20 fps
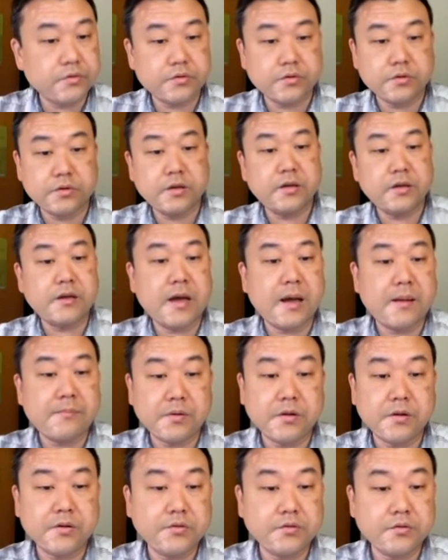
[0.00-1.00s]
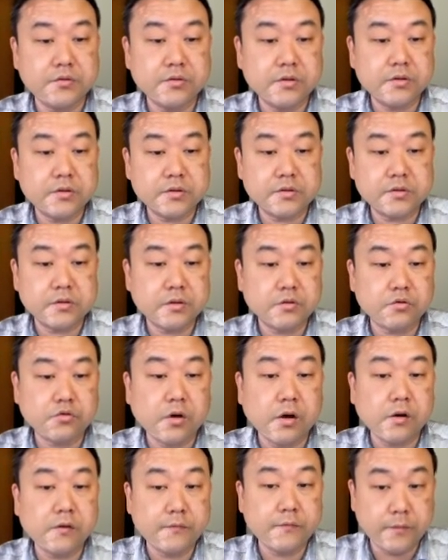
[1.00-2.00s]
So the amplitude is
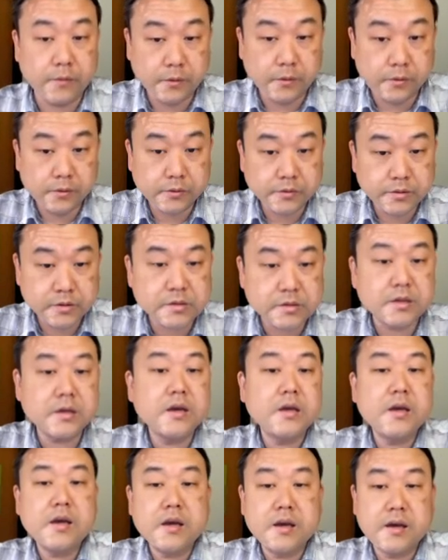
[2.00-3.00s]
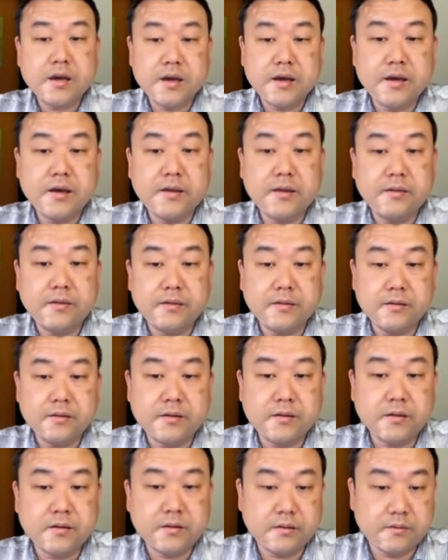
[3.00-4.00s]
12 volts and
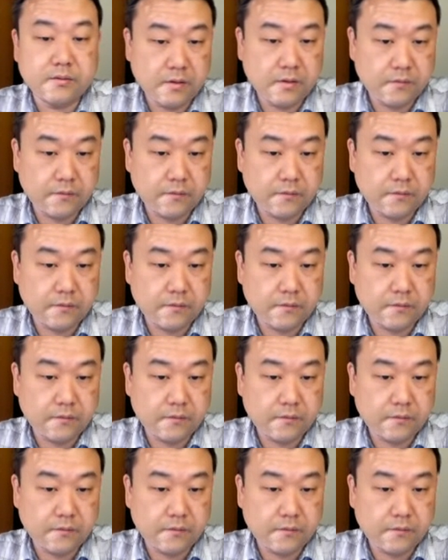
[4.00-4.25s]
uh,